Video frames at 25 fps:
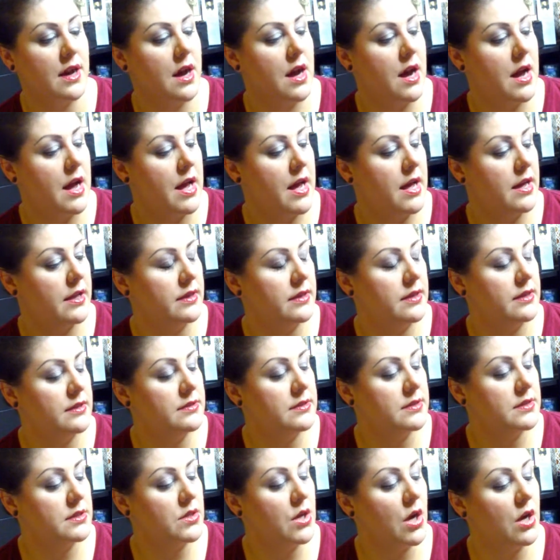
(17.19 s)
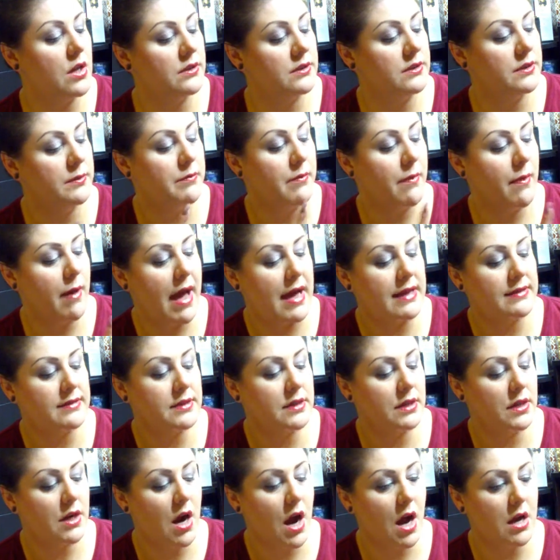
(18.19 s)
and this is called the
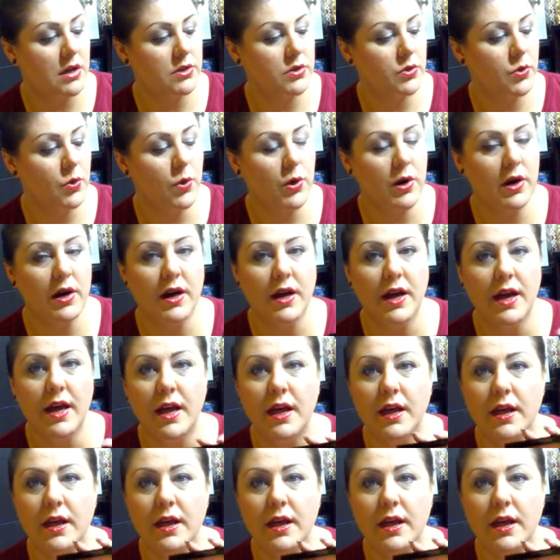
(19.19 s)
Master Contour.